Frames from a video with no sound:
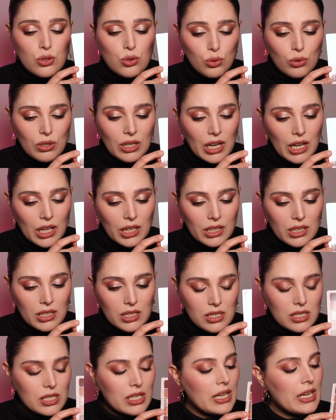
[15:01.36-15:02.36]
2
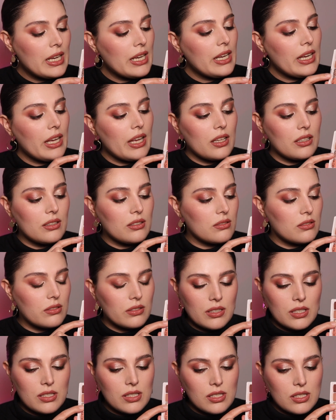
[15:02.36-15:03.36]
colors, and
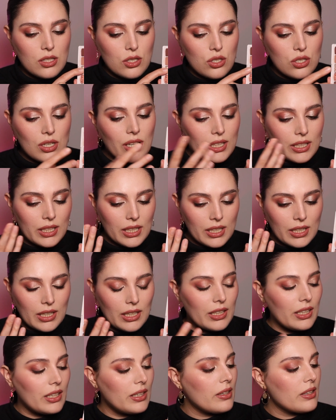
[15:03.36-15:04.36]
this is the shiny
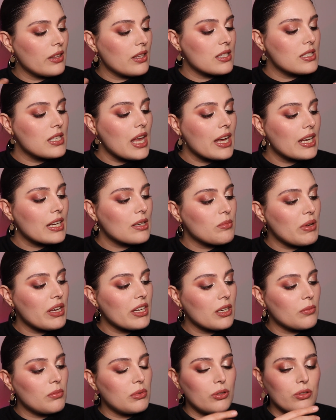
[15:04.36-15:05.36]
color. The second
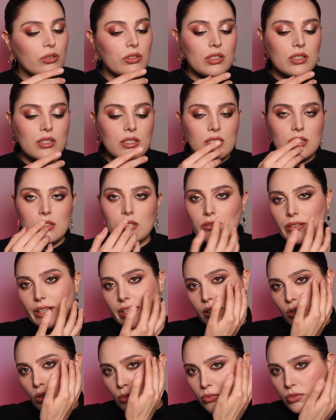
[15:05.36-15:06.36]
makeup look is
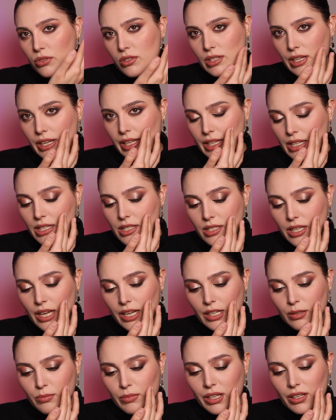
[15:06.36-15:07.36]
like obviously this
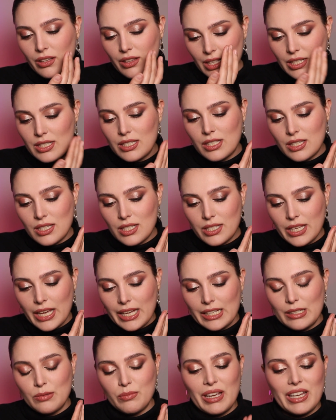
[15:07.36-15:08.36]
is the
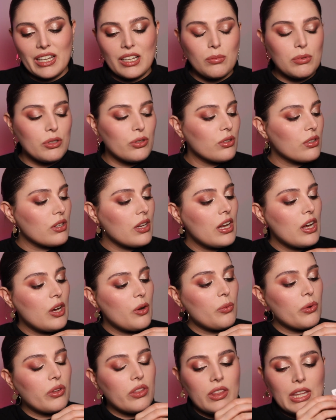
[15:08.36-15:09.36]
second makeup look
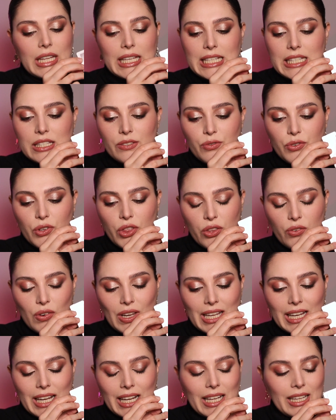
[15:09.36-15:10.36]
with these
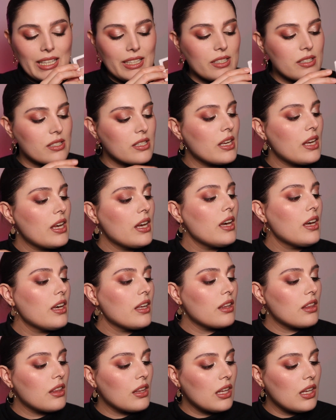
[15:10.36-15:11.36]
3 colors.
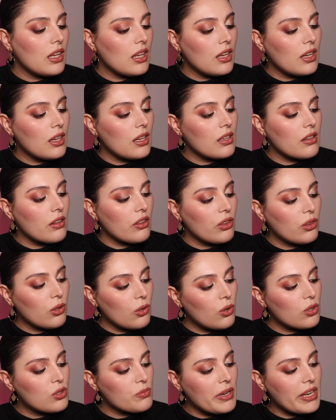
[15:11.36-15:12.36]
The
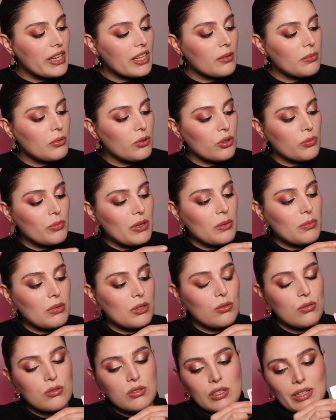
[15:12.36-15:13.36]
third makeup look may be
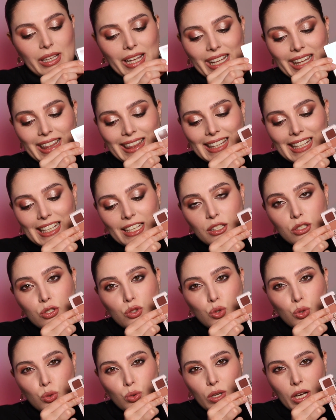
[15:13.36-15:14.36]
using like these
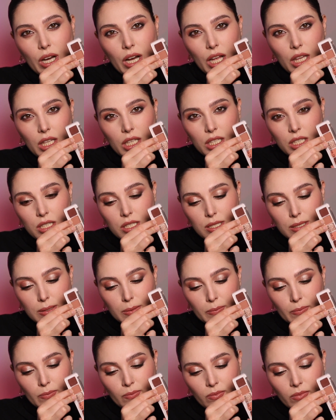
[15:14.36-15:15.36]
2 colors,
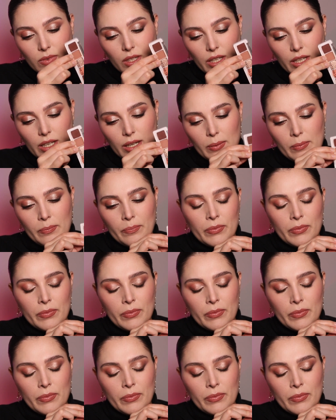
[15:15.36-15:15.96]
yeah.